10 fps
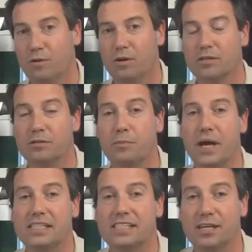Welcome to
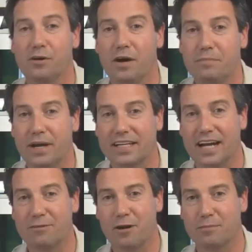Petsio. I'm Pet
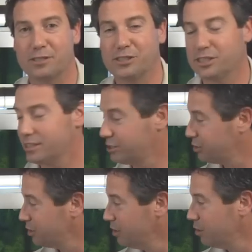Guy Robert
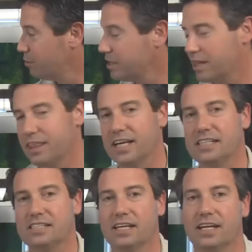Church. One of the
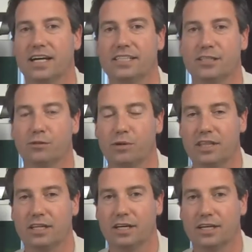things that I deal
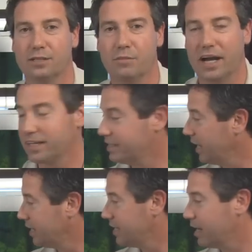with a lot in my
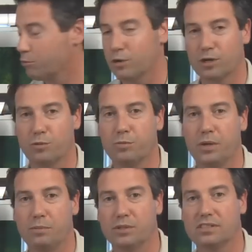day-to-day work with
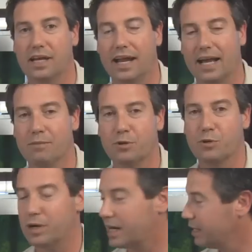people setting up
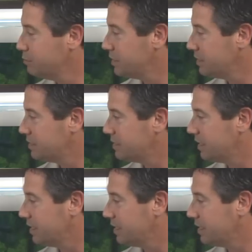aquariums is